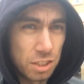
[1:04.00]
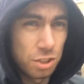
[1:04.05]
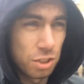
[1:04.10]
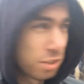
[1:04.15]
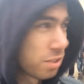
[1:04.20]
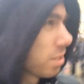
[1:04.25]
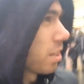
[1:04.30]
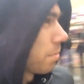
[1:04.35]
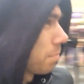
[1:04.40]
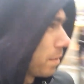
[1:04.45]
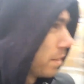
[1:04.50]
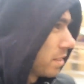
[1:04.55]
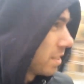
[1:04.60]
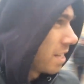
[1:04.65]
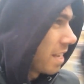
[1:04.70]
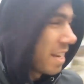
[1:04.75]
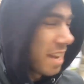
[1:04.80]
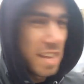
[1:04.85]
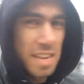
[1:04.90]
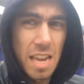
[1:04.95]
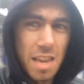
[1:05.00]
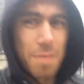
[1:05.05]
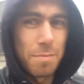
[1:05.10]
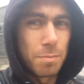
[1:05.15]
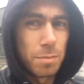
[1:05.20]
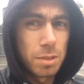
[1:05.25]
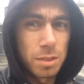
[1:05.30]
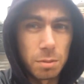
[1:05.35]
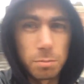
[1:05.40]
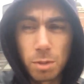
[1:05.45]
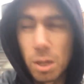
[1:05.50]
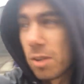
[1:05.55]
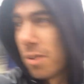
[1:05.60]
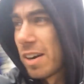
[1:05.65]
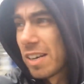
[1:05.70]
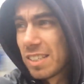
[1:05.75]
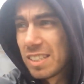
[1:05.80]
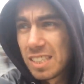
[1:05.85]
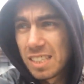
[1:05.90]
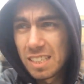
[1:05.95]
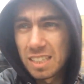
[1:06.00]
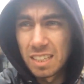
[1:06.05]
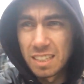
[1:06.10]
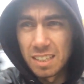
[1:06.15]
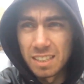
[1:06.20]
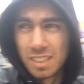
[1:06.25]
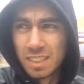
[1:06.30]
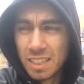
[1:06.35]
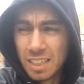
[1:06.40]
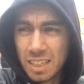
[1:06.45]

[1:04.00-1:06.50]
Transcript: shows up at 10 a.m. somewhere around here.